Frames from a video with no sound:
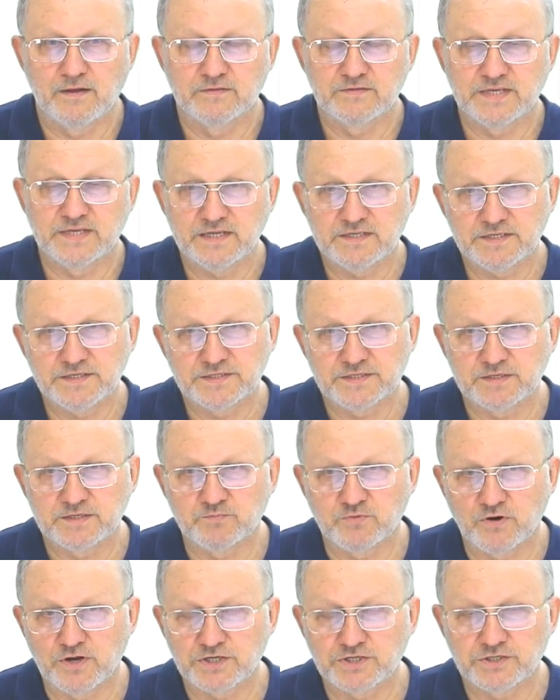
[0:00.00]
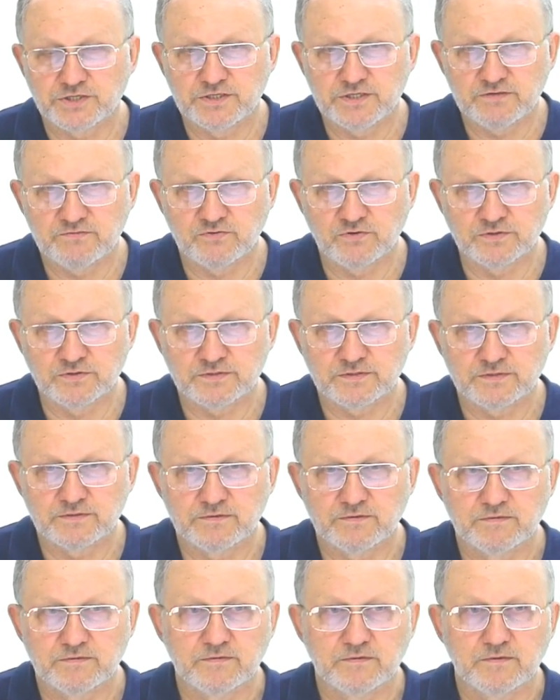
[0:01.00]
That is the pressure difference
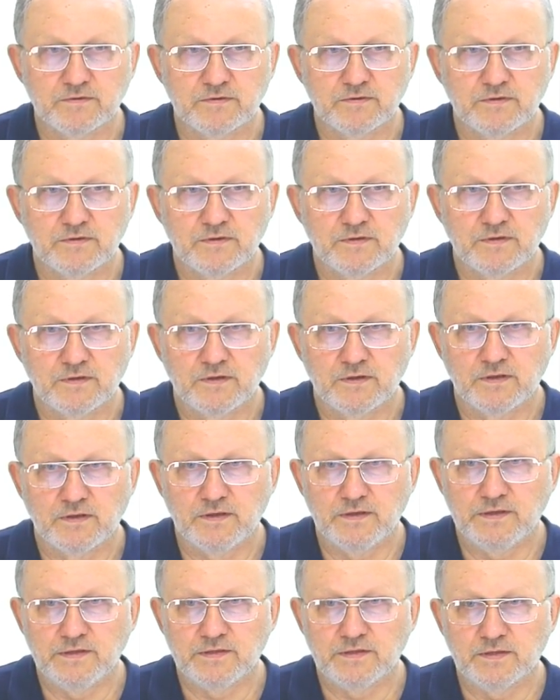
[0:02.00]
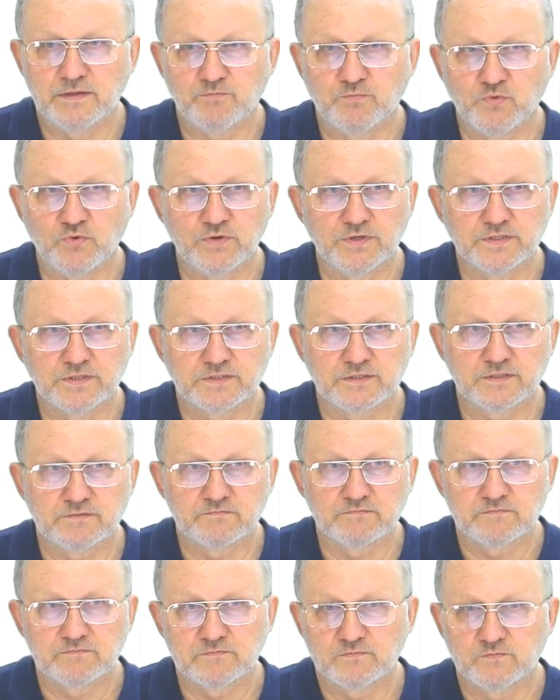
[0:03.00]
in points
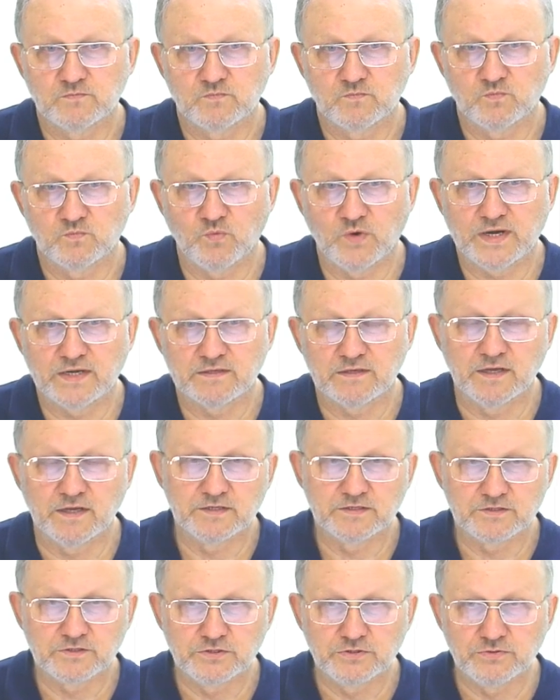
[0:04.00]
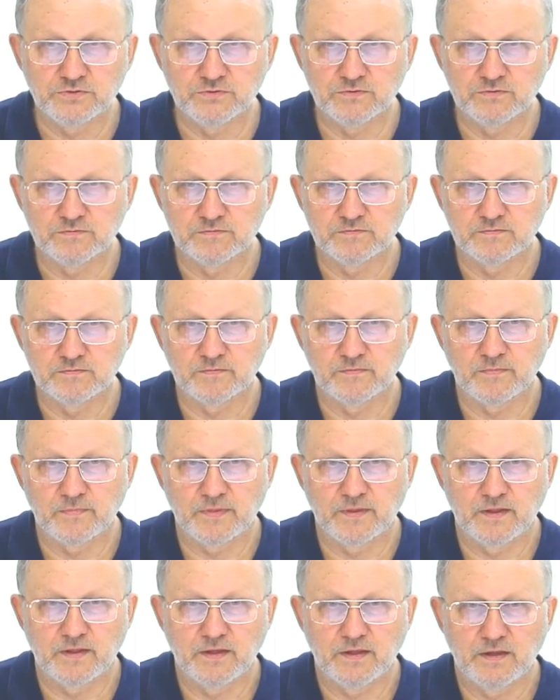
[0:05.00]
1 and 2.
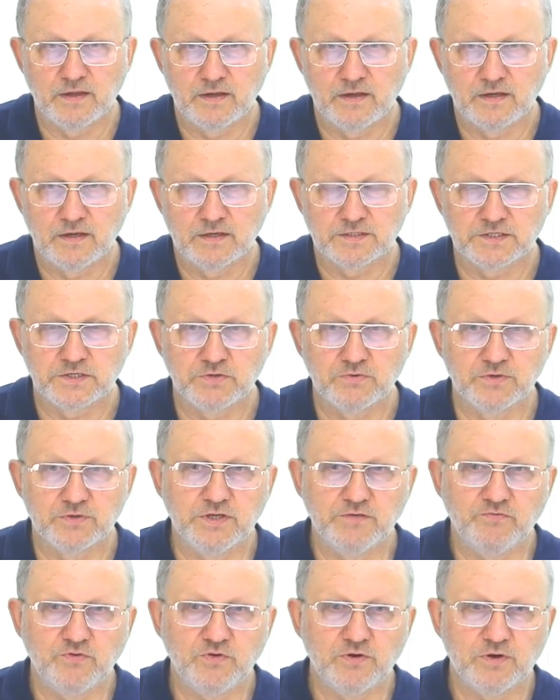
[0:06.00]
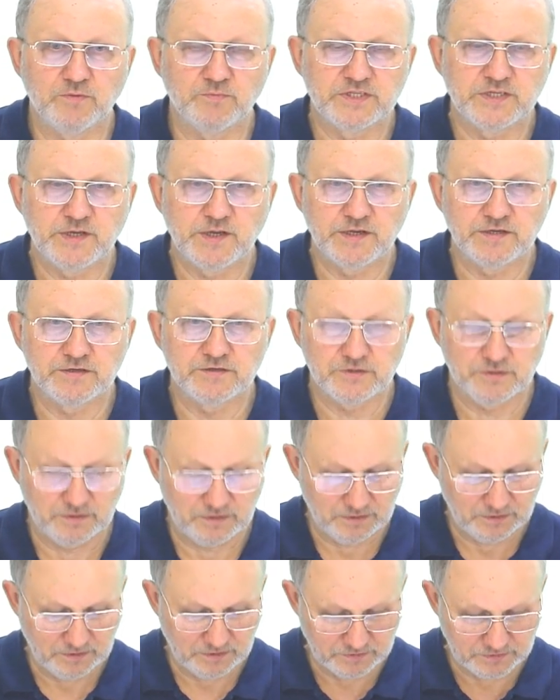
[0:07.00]
So if you obtained
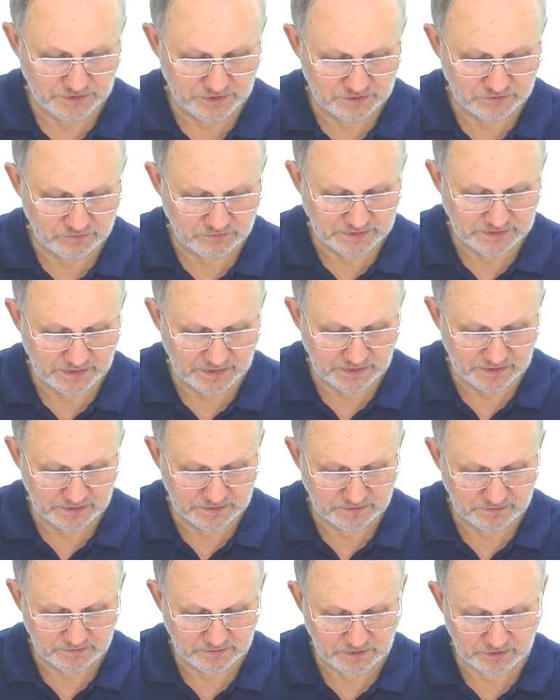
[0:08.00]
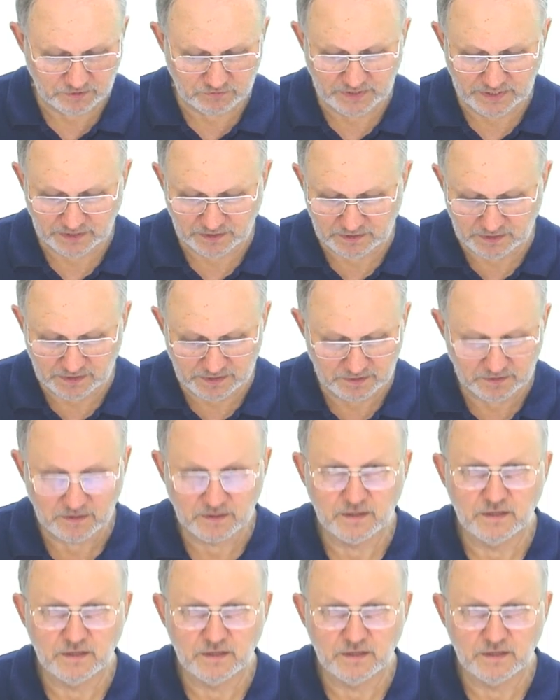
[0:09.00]
this result correctly,